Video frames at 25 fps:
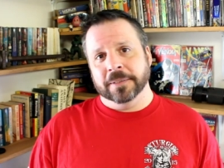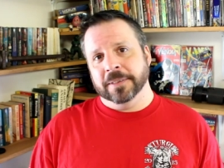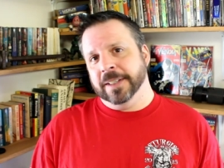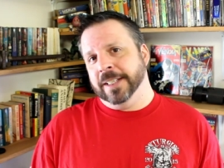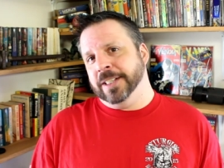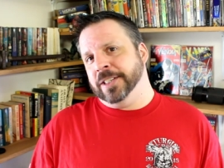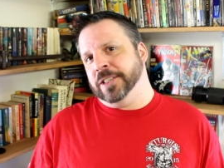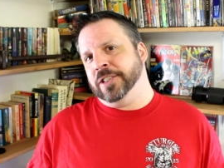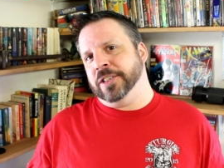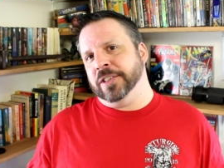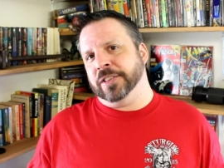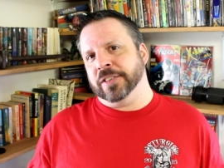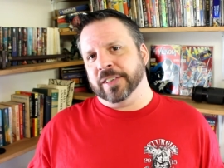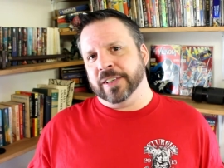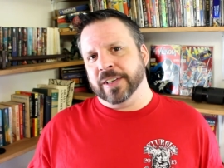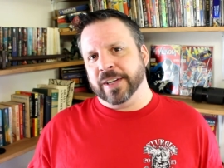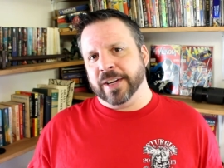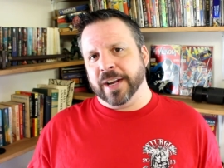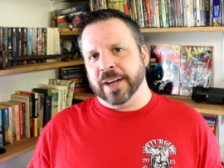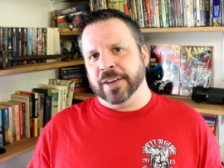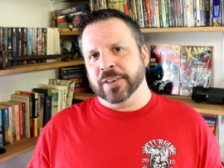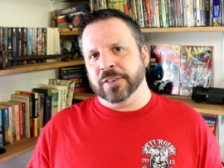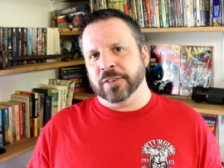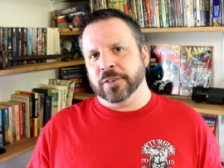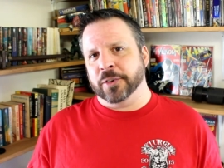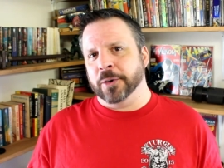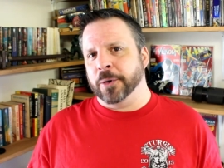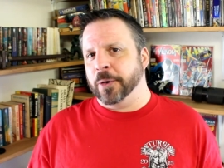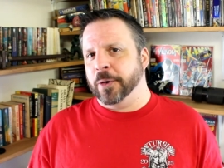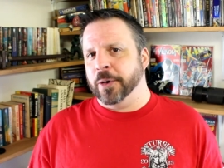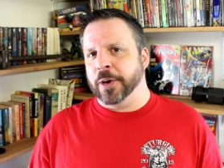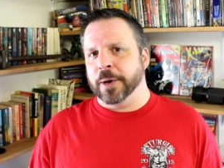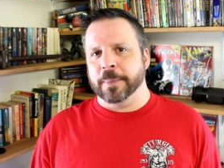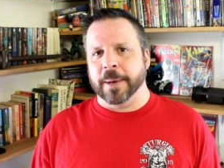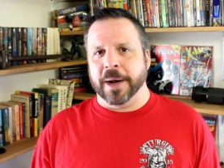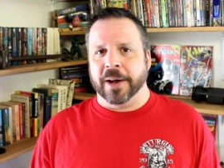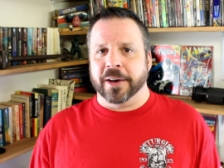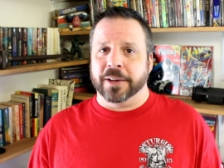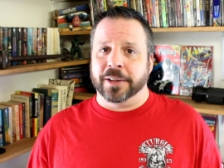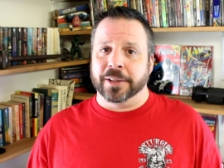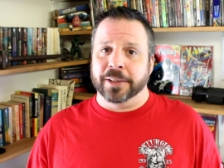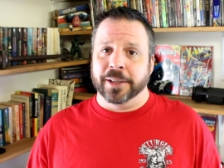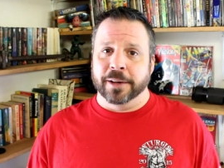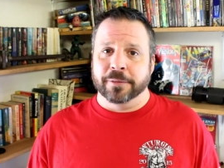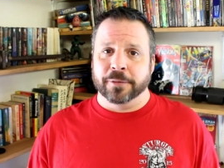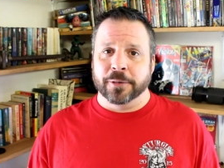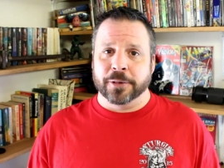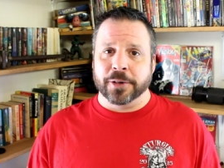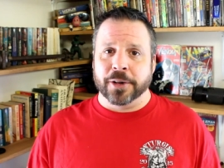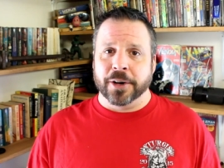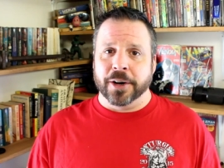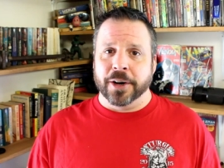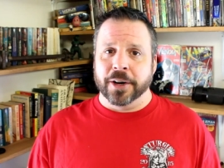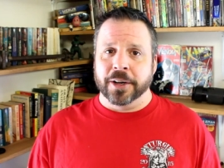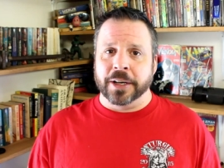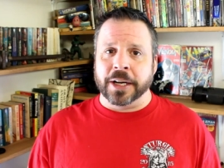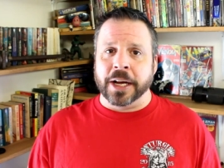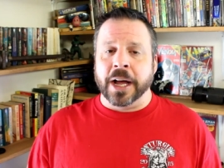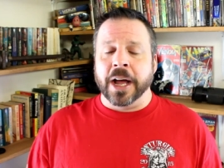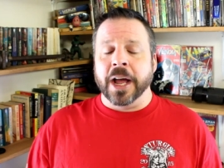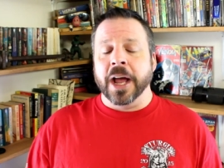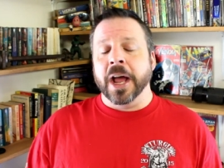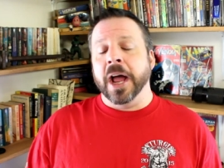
This is just a nice story about a clever dog.